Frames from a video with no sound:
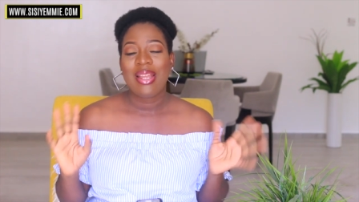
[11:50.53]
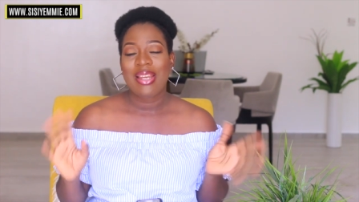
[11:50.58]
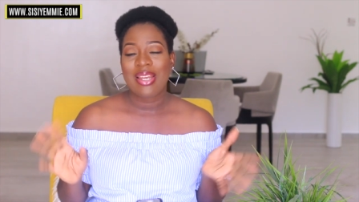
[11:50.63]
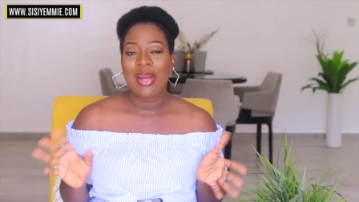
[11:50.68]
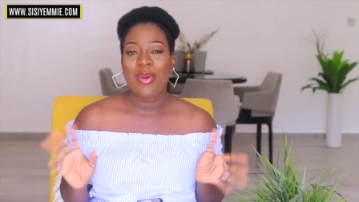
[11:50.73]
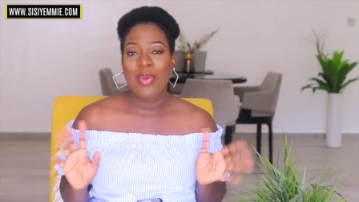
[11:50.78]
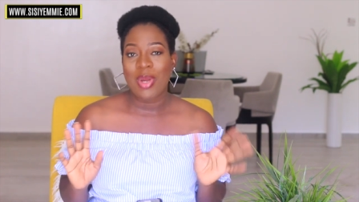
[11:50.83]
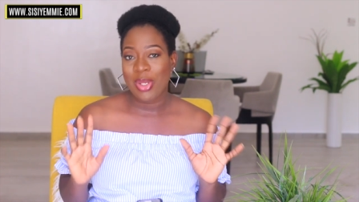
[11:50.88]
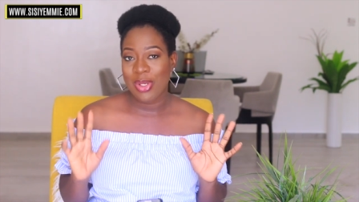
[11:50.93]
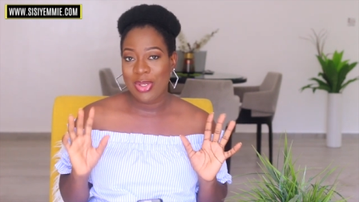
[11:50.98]

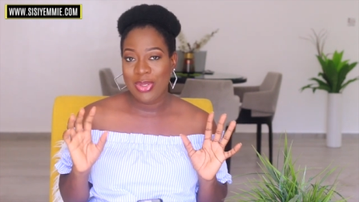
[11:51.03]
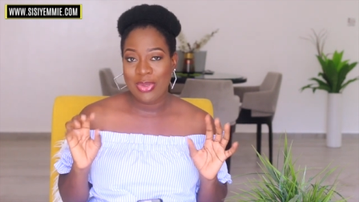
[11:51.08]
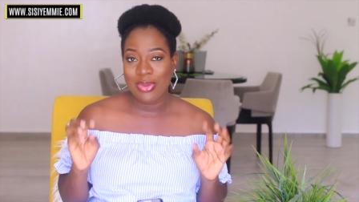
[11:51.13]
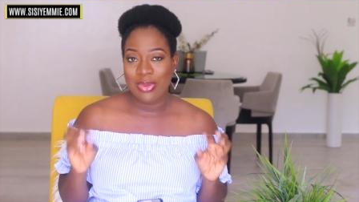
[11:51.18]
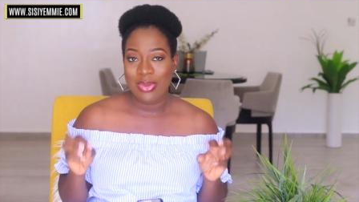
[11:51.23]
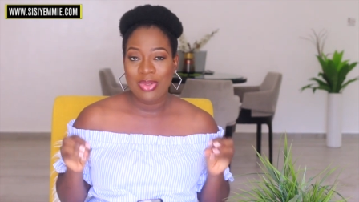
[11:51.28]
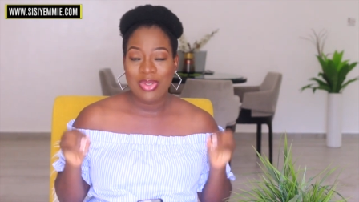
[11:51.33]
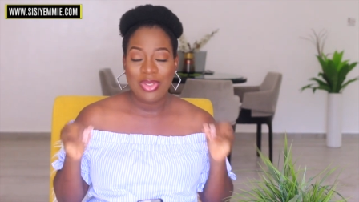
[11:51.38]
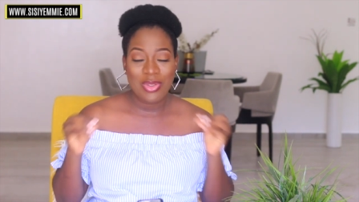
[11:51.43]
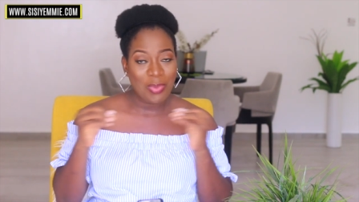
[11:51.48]
now we're going
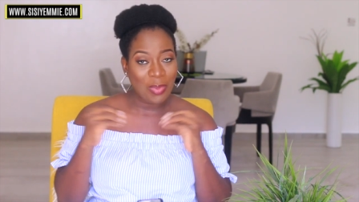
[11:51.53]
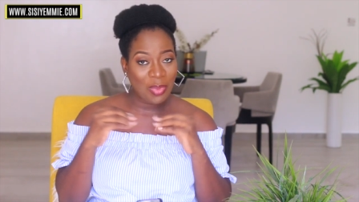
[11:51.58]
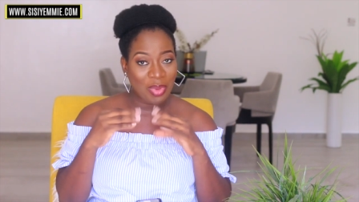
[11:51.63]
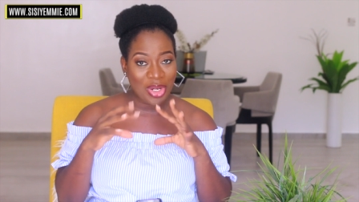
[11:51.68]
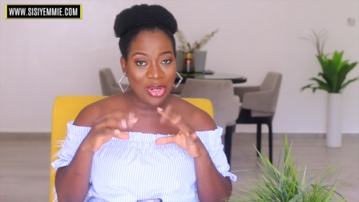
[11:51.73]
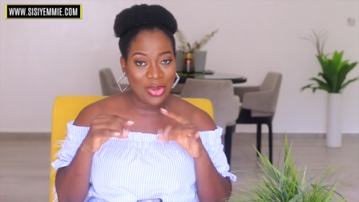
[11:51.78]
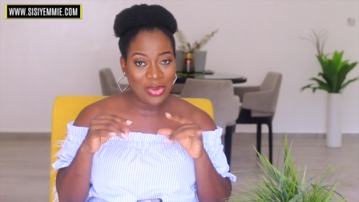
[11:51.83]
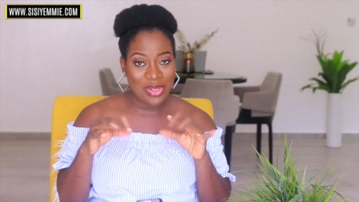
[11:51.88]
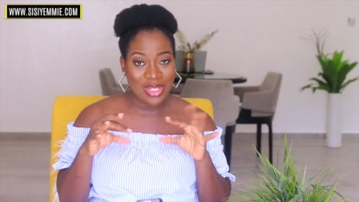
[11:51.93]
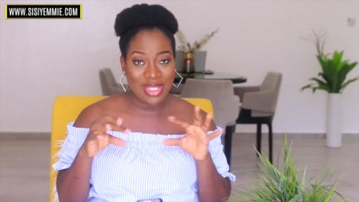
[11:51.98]
to
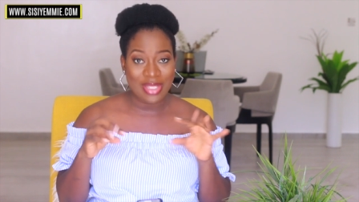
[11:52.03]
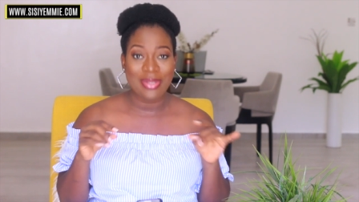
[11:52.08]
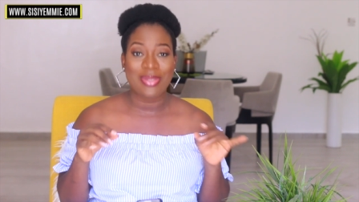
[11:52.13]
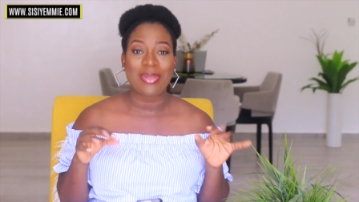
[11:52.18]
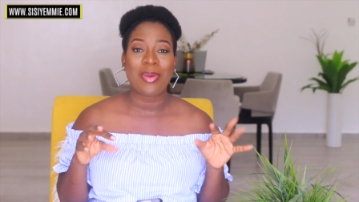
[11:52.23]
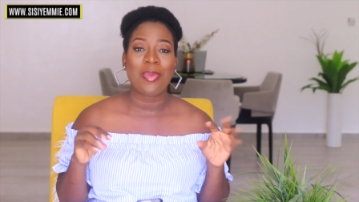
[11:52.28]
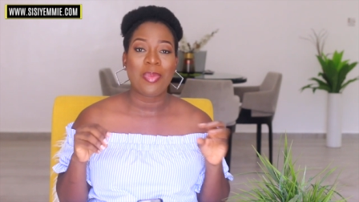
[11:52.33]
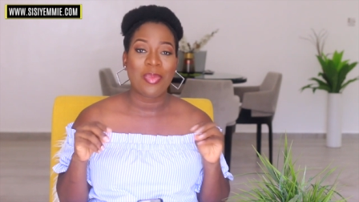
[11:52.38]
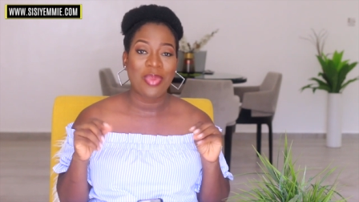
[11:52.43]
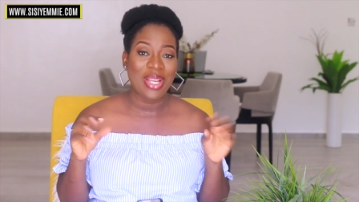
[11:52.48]
sprinkle in
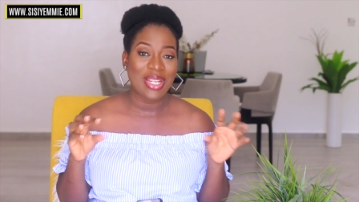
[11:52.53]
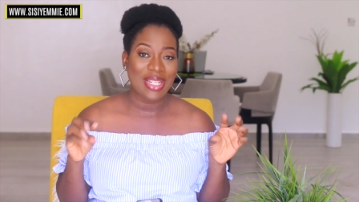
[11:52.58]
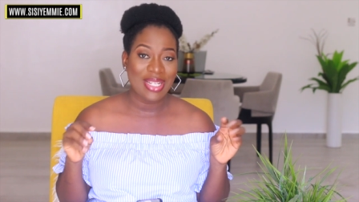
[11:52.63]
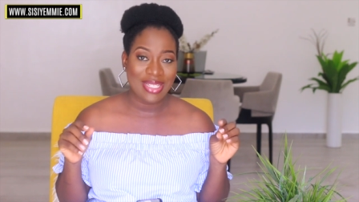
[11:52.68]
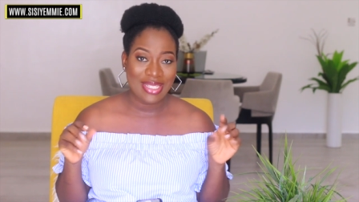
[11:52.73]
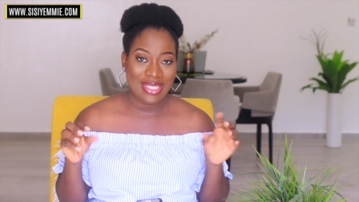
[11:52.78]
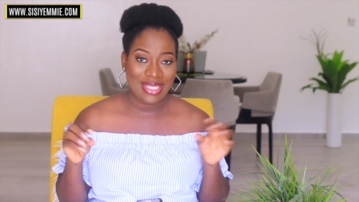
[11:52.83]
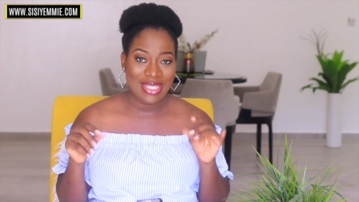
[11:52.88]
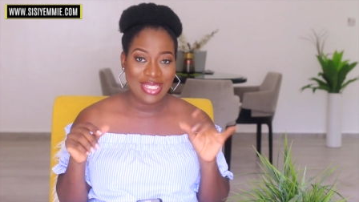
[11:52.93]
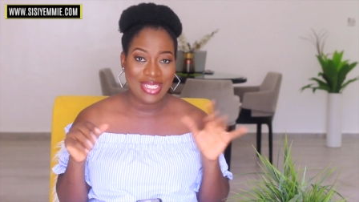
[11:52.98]
some
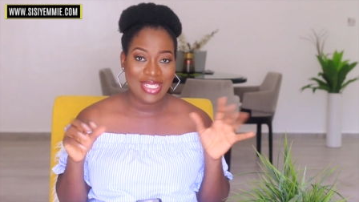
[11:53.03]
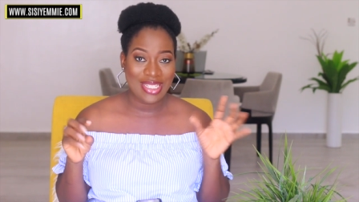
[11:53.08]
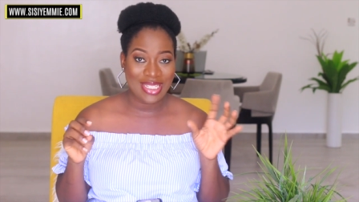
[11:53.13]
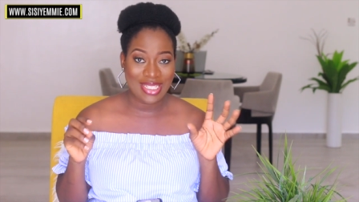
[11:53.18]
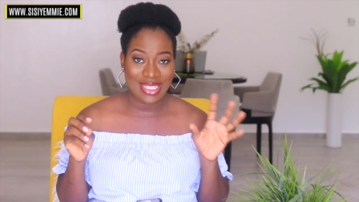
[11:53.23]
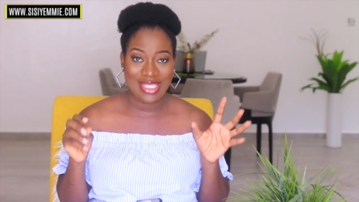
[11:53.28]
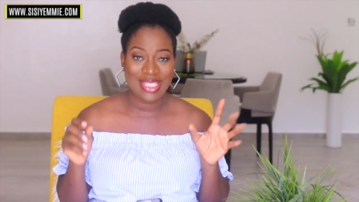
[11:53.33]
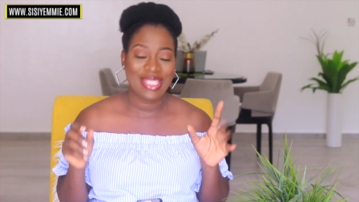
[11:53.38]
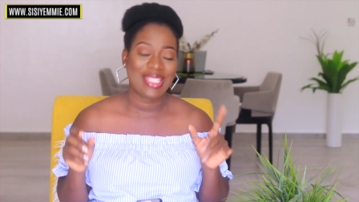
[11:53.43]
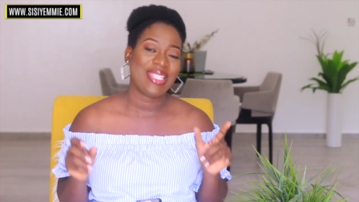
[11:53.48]
pregnancy
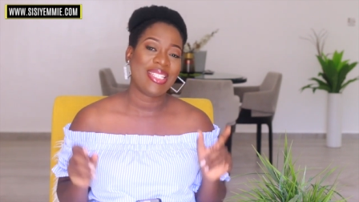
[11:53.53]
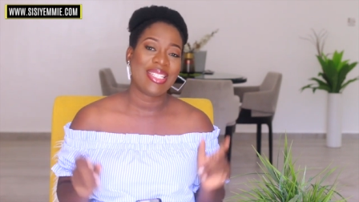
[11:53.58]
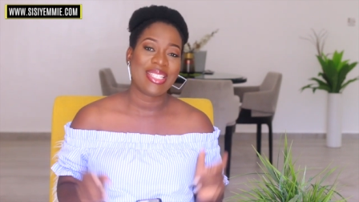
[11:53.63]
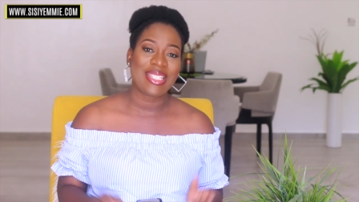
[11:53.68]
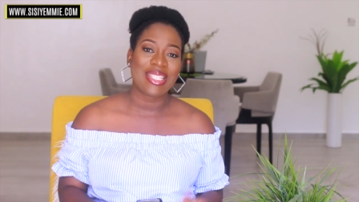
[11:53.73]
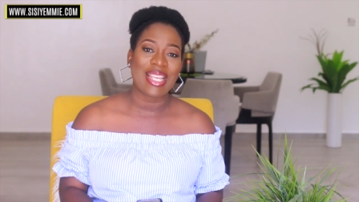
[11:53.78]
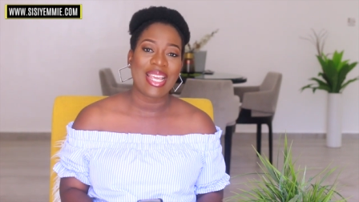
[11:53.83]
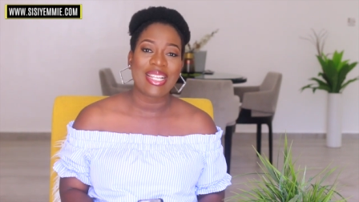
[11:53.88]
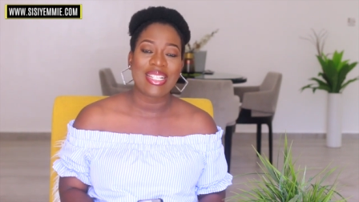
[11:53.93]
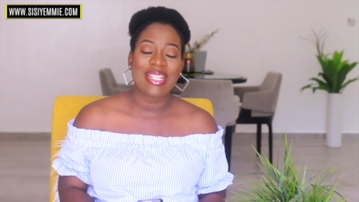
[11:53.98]
gists
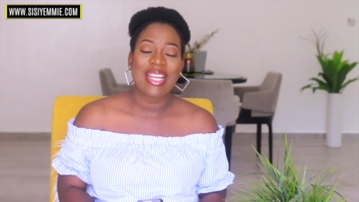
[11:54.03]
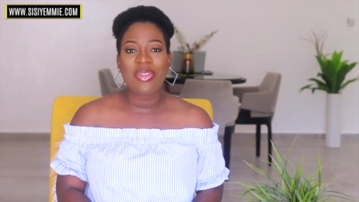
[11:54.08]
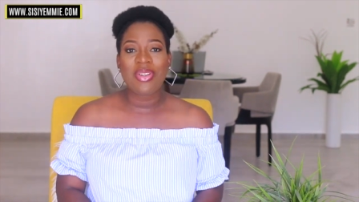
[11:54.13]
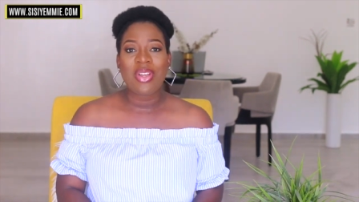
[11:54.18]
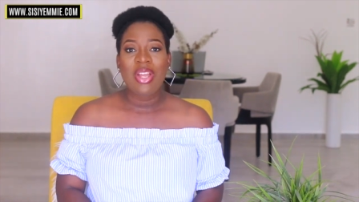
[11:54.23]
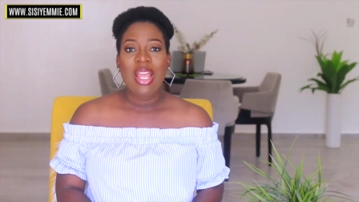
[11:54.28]
inside.